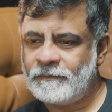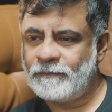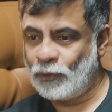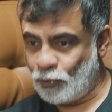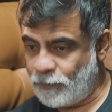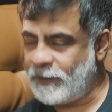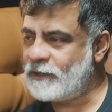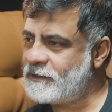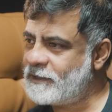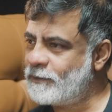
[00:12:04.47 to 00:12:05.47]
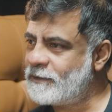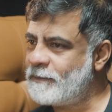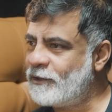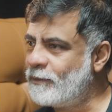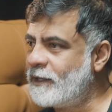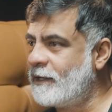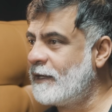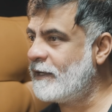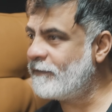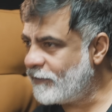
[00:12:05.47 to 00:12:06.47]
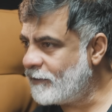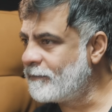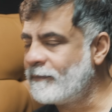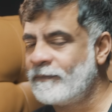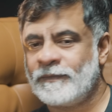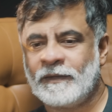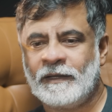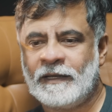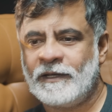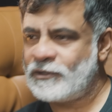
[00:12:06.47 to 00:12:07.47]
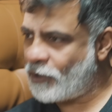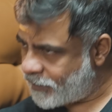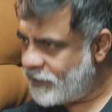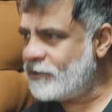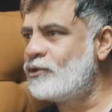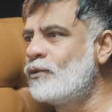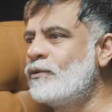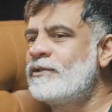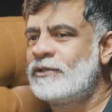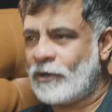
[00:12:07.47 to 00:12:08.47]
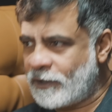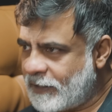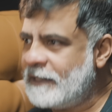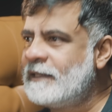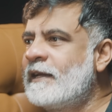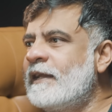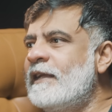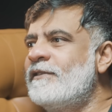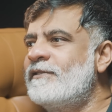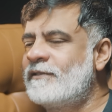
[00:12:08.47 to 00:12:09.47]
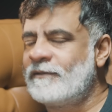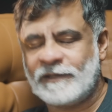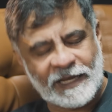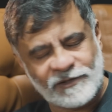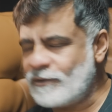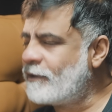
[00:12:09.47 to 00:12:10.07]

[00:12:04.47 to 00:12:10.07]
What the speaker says: blue because it was meant to be a rain film. Shot in June, shot in the rains, with actual